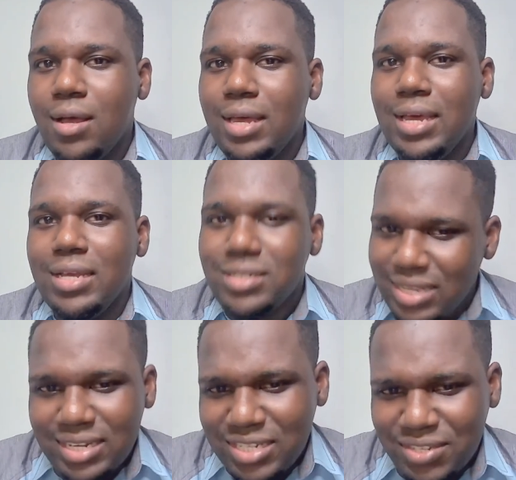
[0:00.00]
is
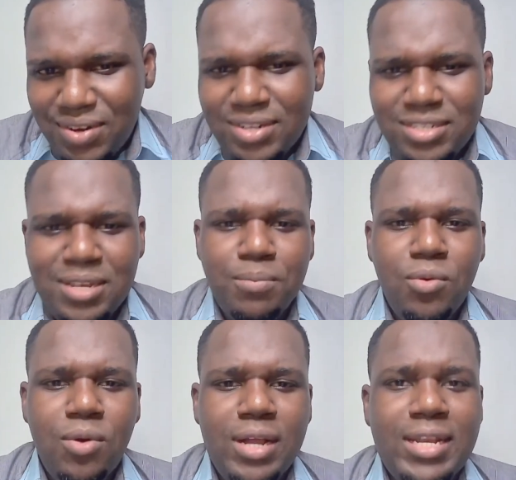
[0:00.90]
this very
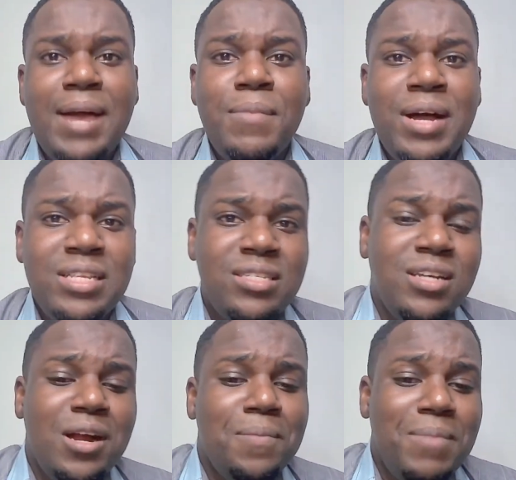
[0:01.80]
simple one. Diamonds
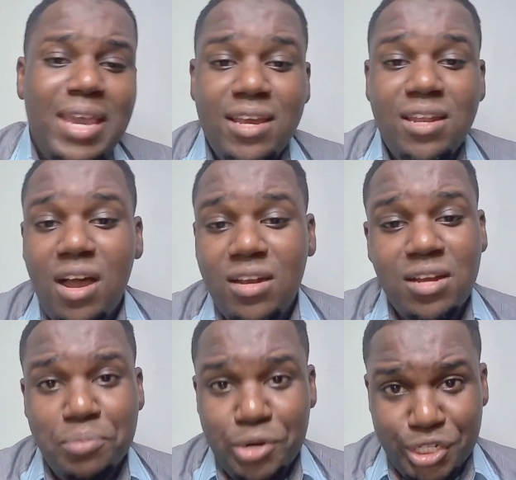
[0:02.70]
are made
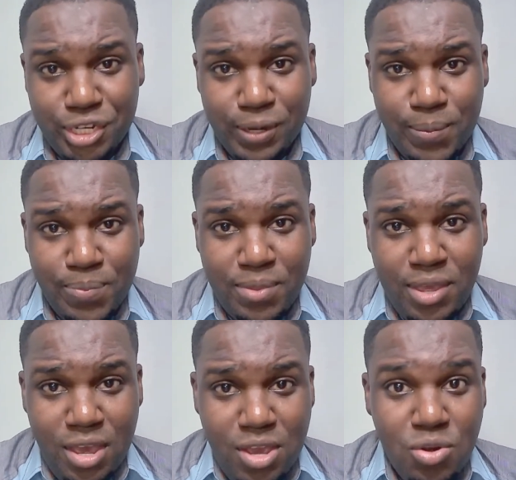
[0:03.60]
under pressure.
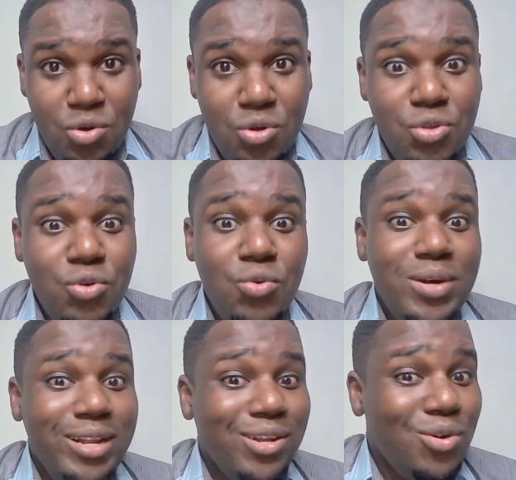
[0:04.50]
You know, you
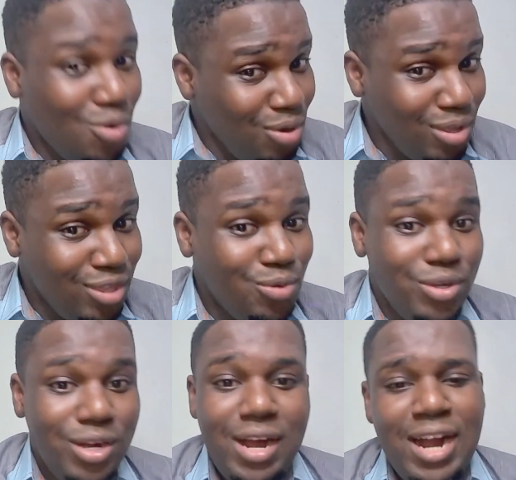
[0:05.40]
will go
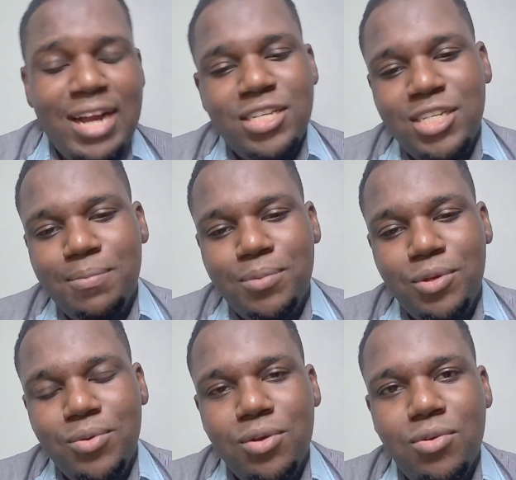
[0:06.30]
through your hardship.
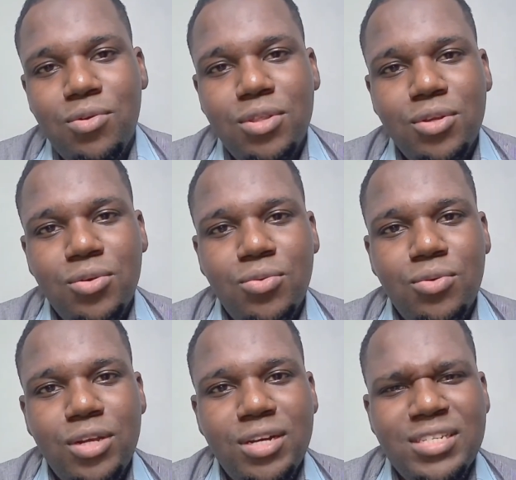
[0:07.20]
You will go
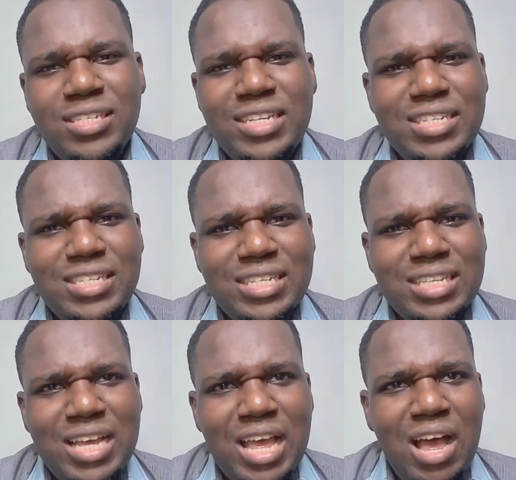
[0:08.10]
through your
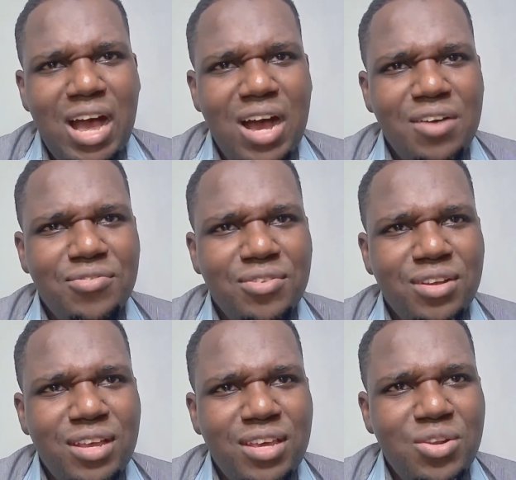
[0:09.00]
season
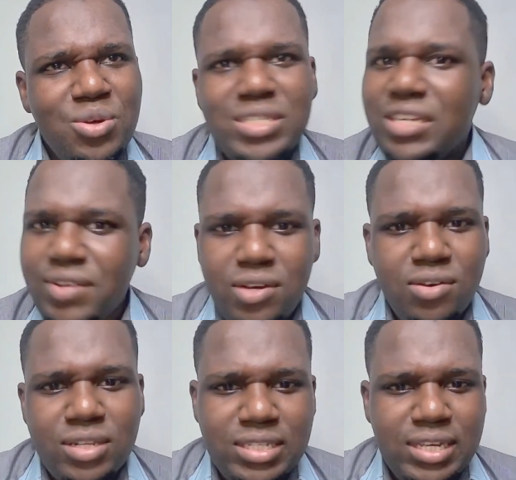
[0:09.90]
of, you know,
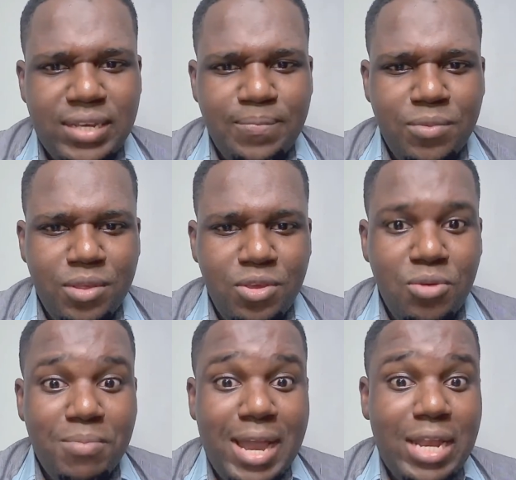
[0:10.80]
difficulty.
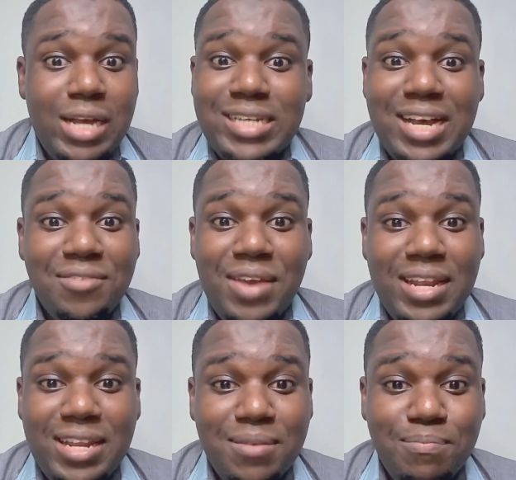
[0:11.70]
You might not have
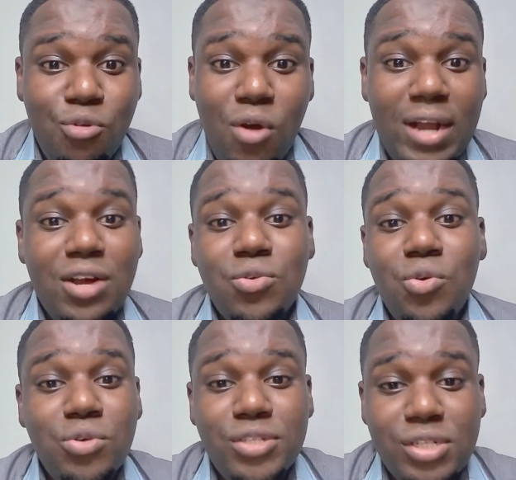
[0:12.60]
anyone
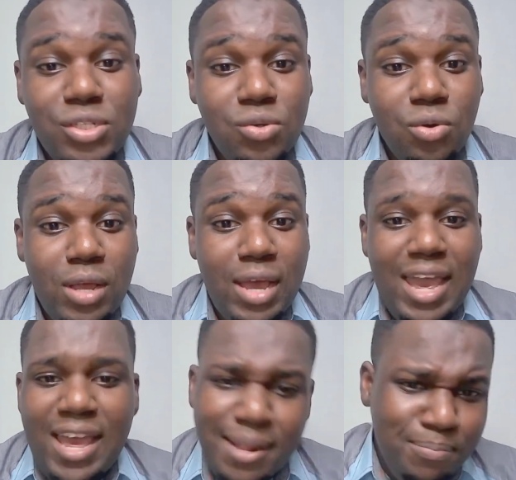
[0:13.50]
around you to
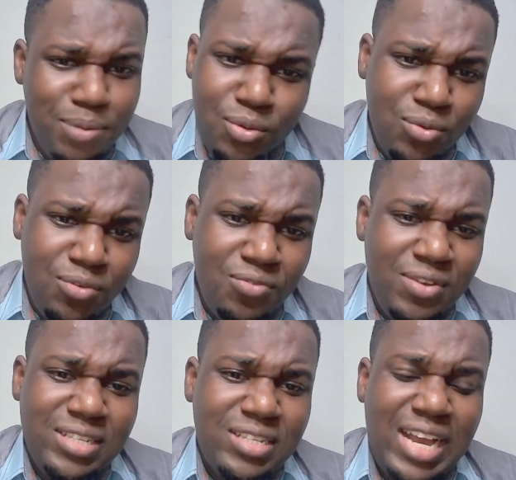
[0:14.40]
help you
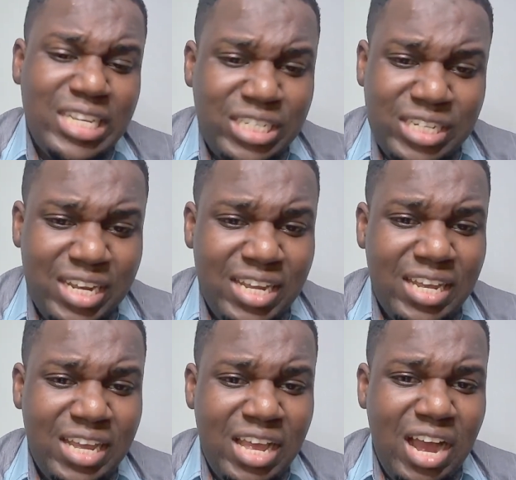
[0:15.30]

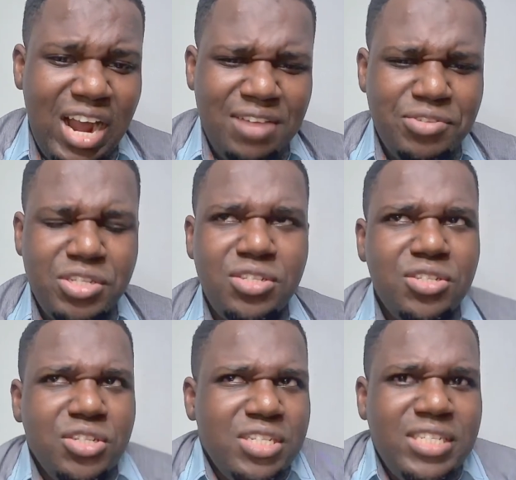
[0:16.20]
financially. I have a chance to
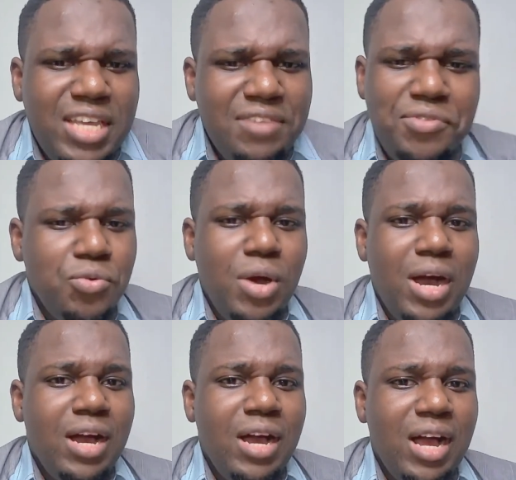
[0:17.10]
just give you
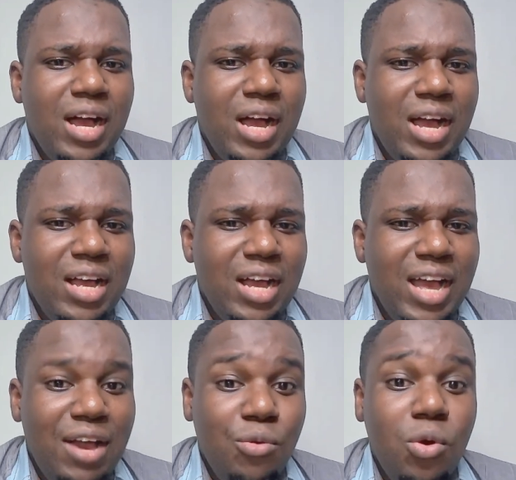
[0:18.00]

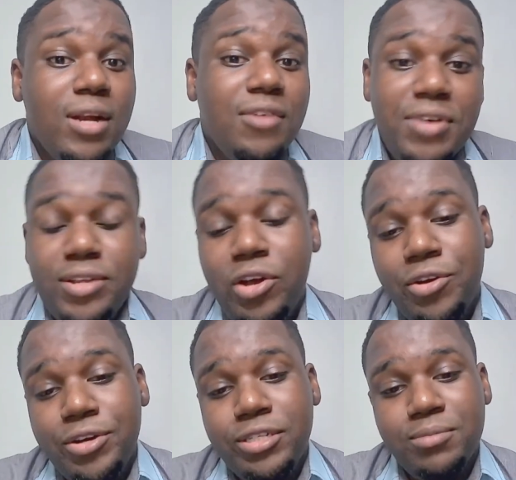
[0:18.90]
a word of
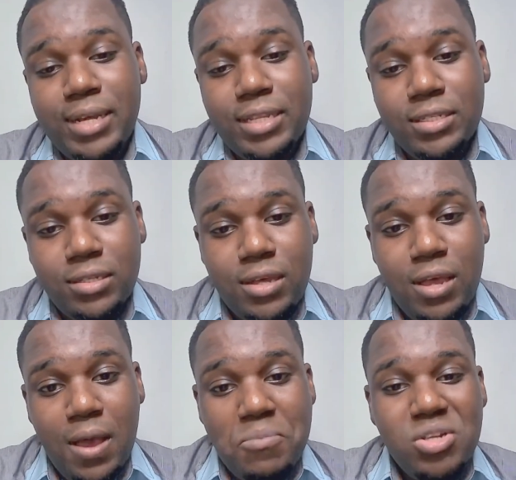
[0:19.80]

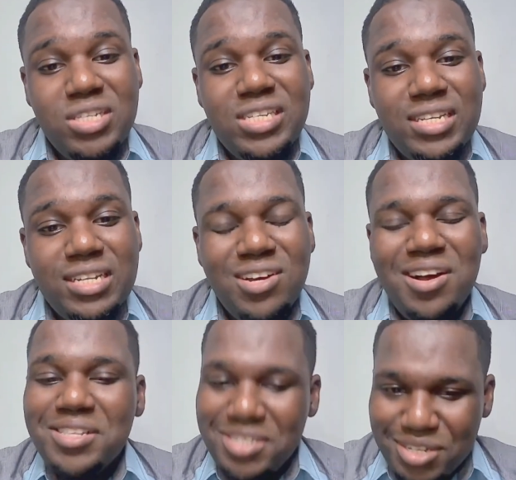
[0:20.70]
encouragement, but still
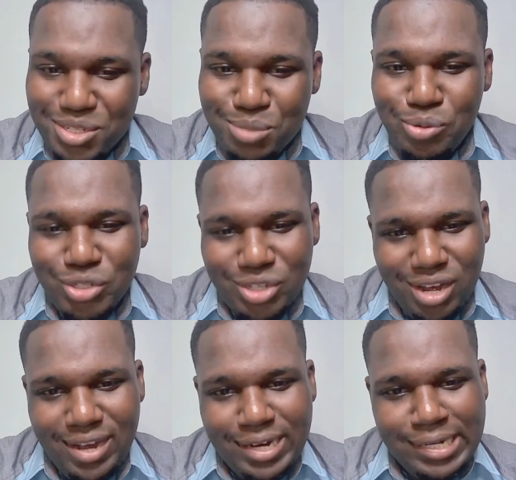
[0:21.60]
continue to push
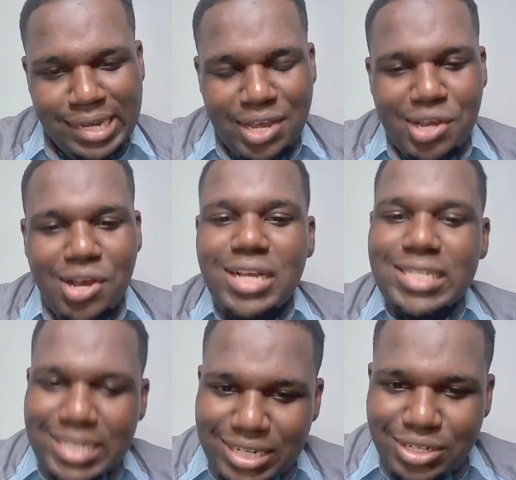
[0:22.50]
on.
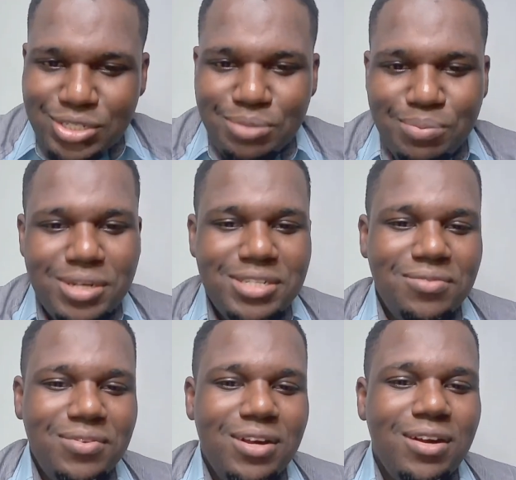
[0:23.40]
Continue to
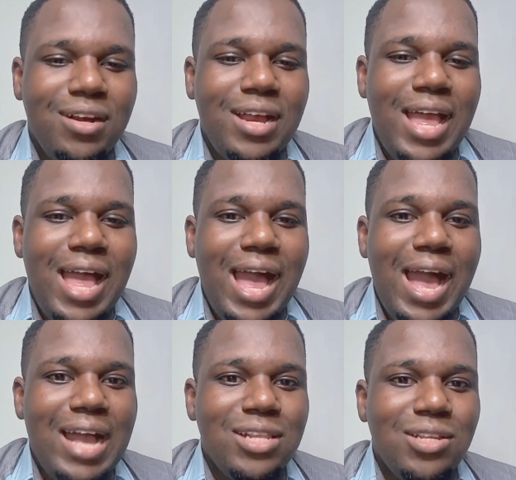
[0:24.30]
persevere.
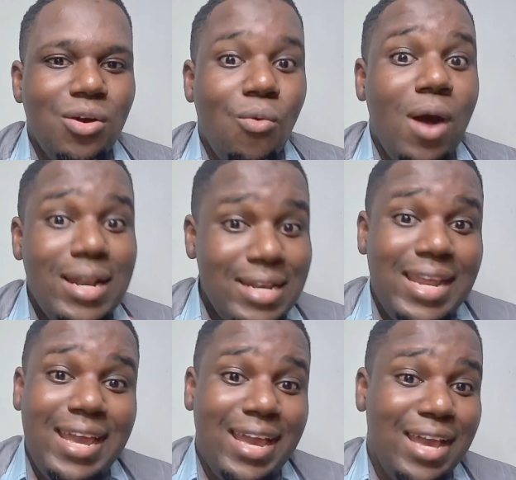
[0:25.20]
And one
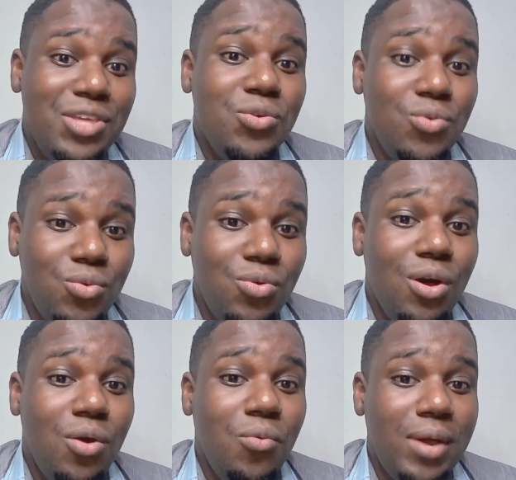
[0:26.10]
day you
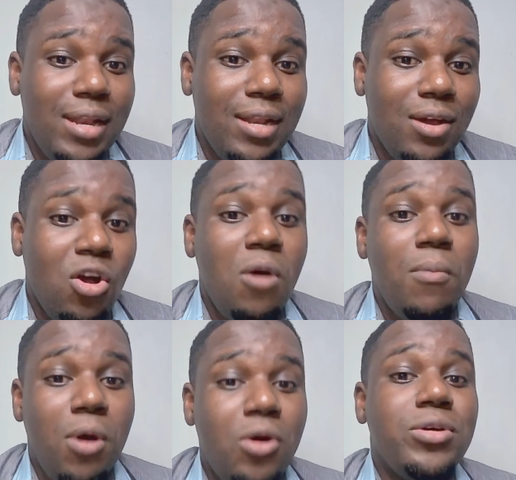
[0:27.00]
will
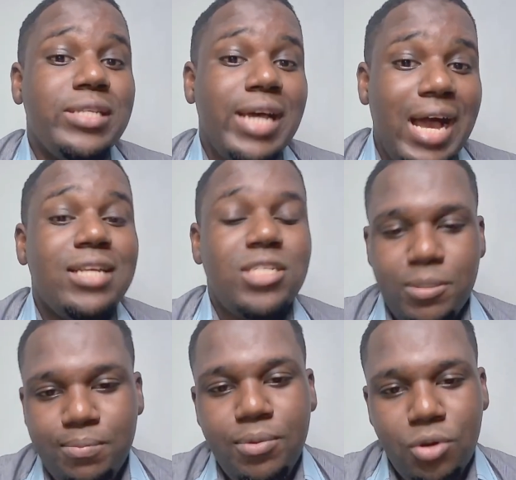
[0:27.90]
come out
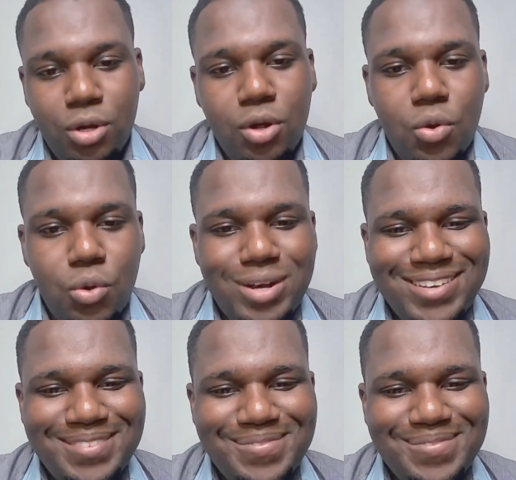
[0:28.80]
as pure gold.